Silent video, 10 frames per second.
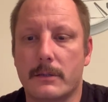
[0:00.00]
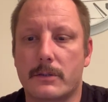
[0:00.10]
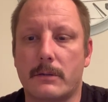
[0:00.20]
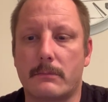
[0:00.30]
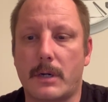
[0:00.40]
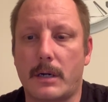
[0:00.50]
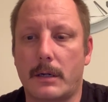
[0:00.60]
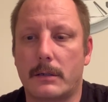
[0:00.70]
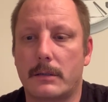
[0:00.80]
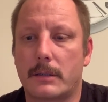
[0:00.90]
Some
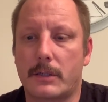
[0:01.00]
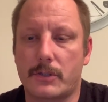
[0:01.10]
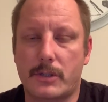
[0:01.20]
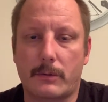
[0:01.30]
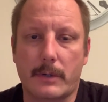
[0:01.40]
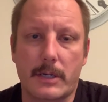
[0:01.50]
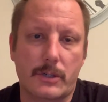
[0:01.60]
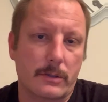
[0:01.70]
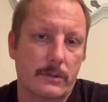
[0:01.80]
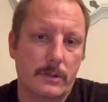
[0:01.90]

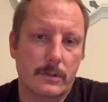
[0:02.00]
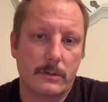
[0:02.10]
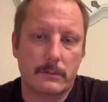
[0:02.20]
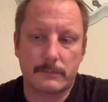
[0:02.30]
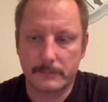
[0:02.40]
considerations